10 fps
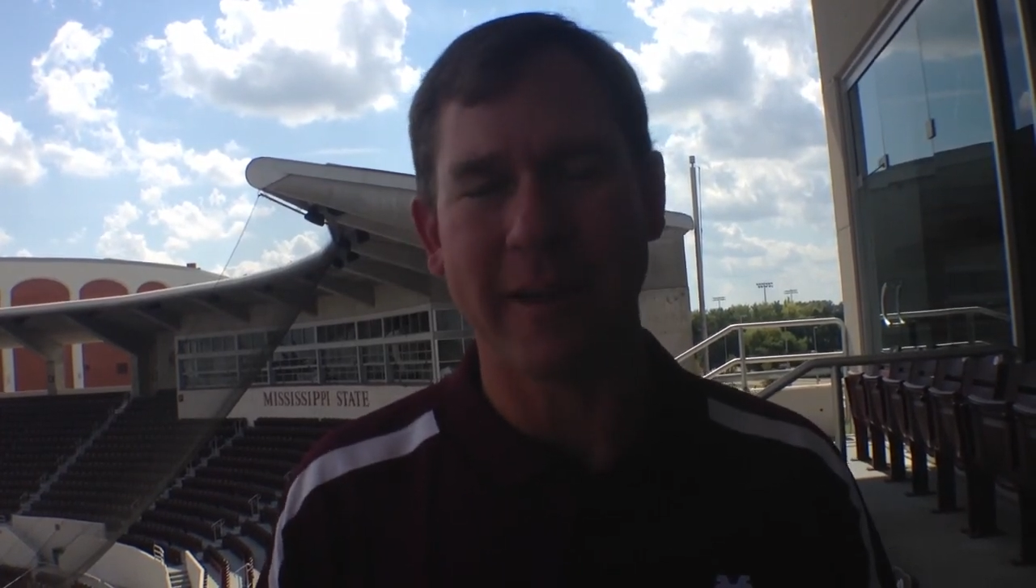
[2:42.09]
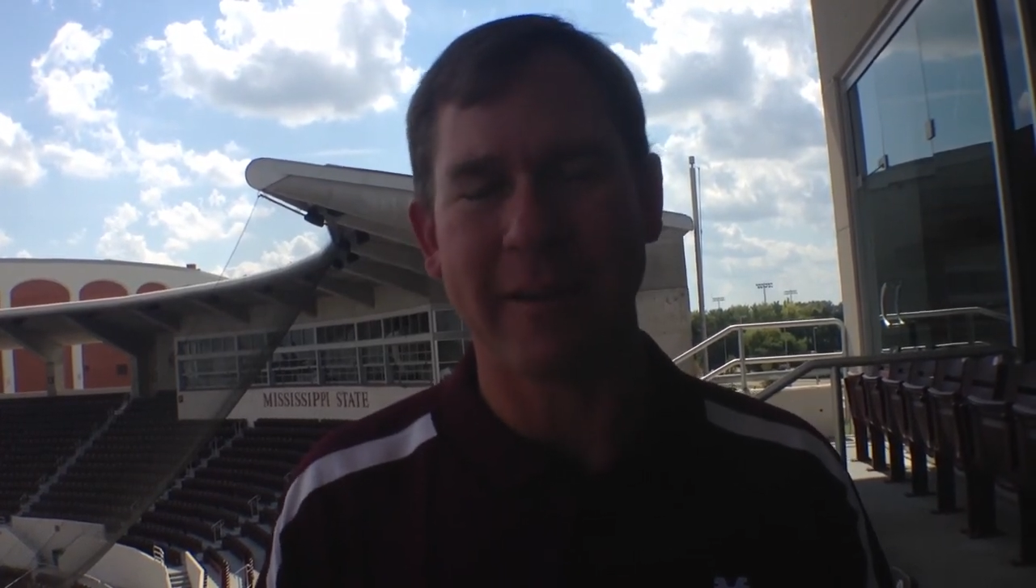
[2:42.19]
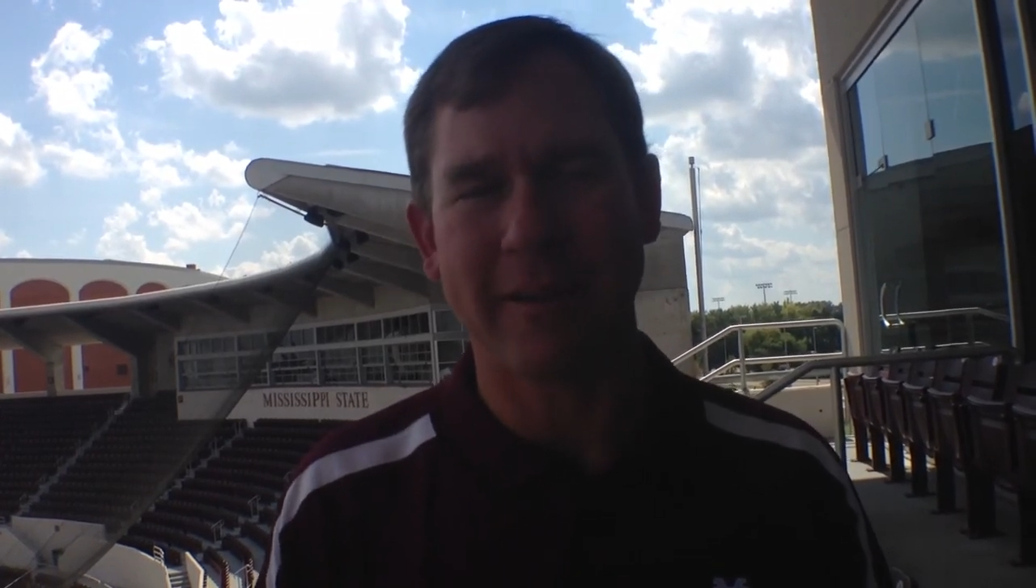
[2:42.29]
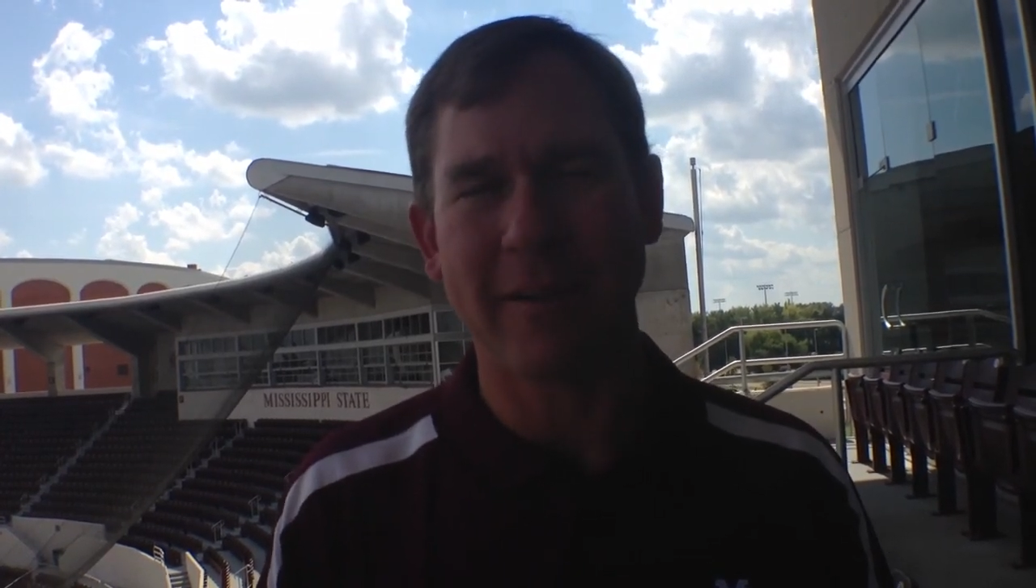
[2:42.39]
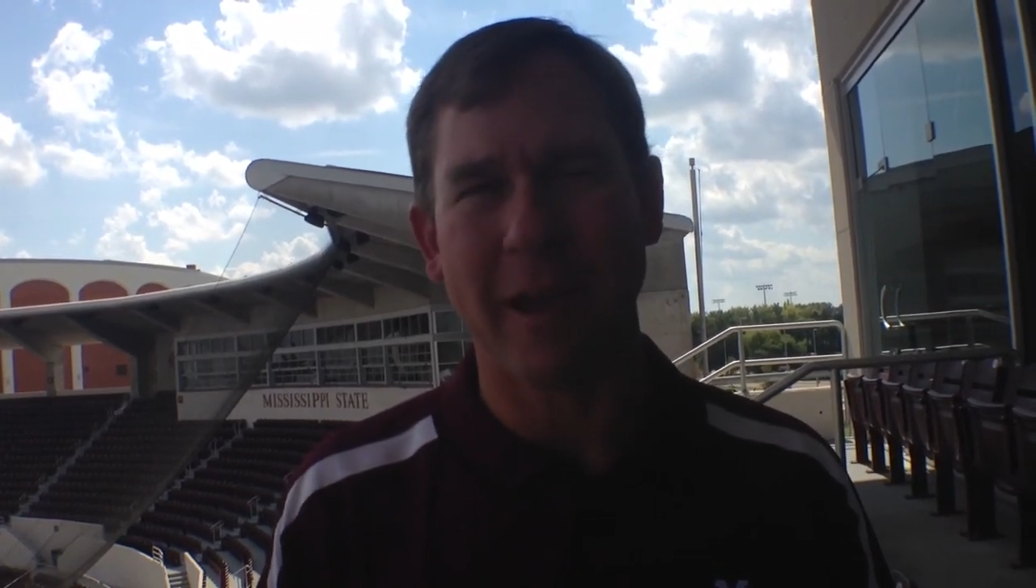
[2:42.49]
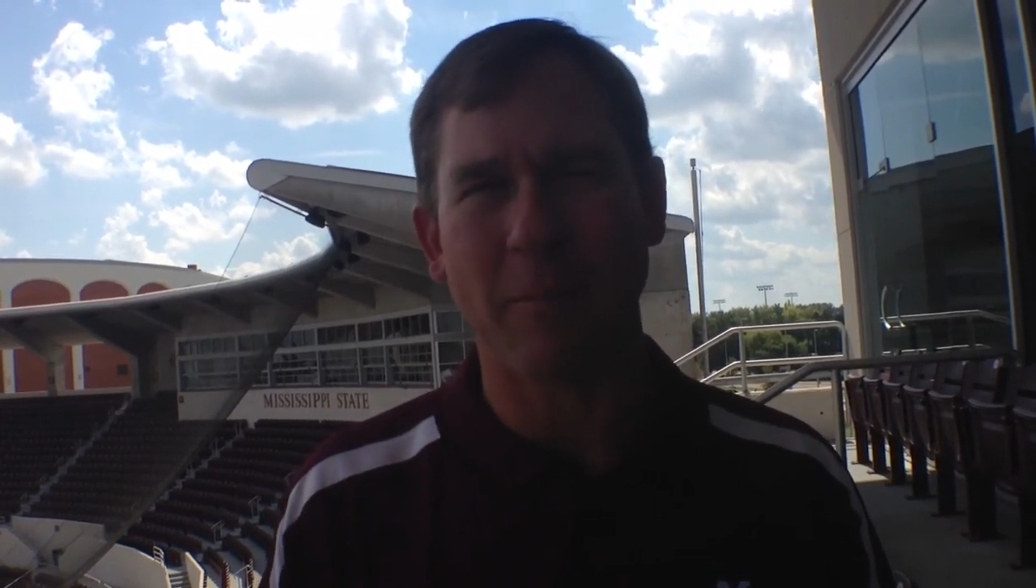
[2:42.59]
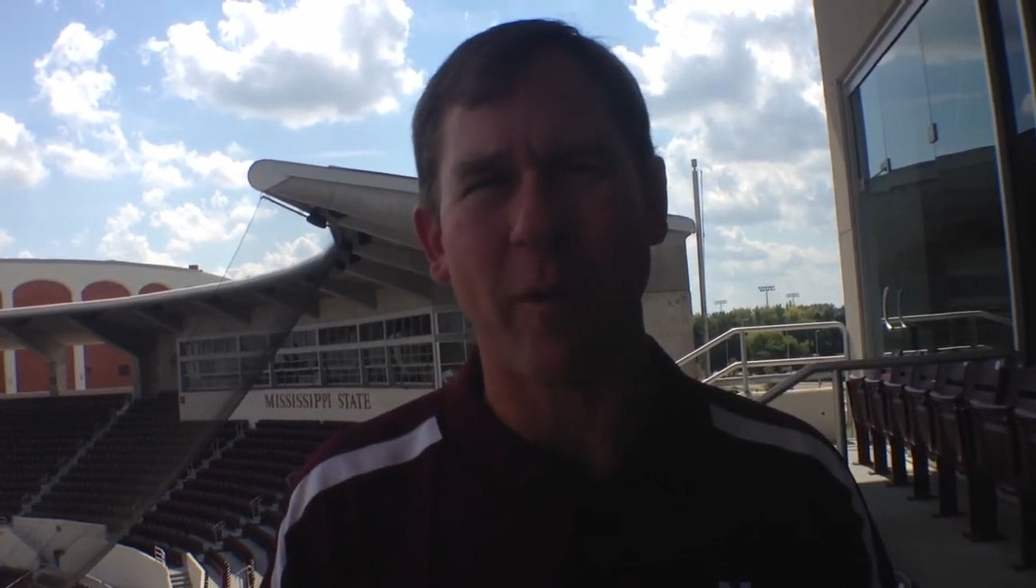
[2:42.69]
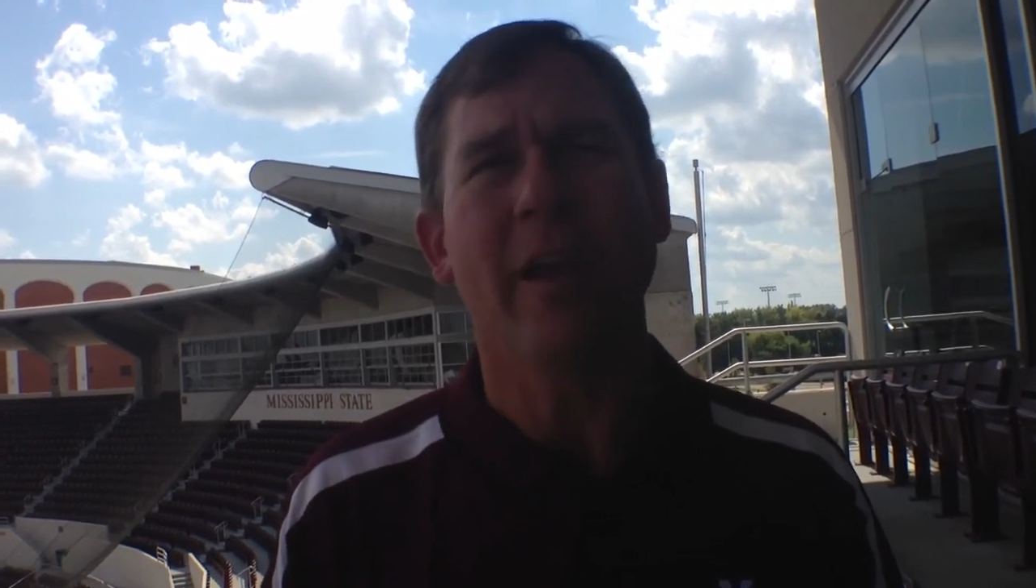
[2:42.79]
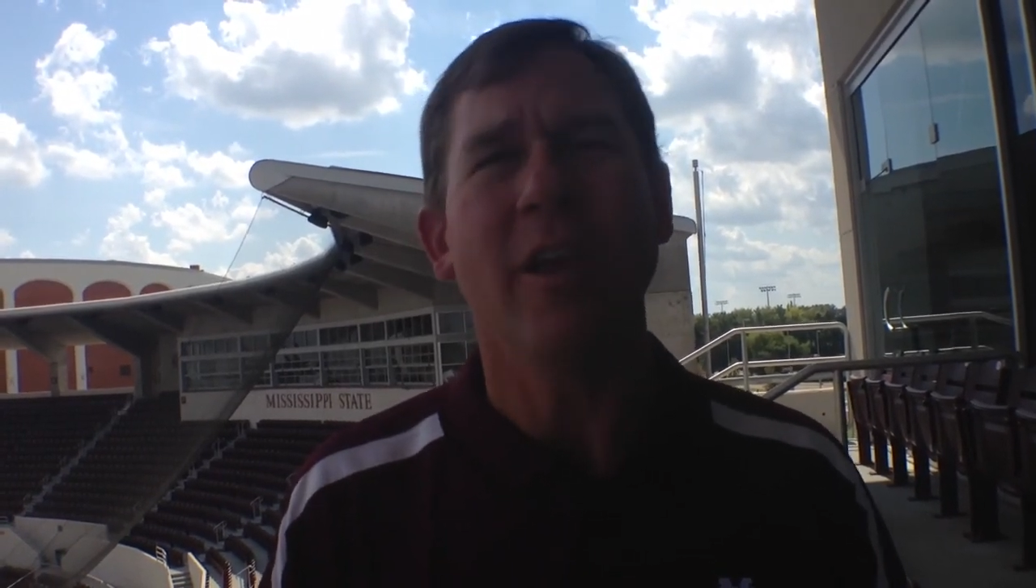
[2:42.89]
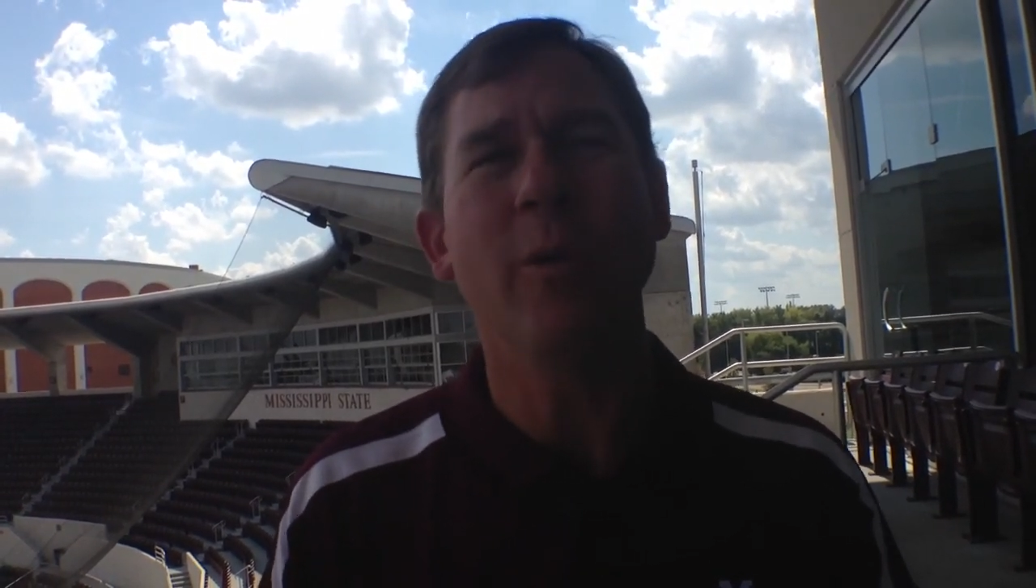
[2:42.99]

get to that point.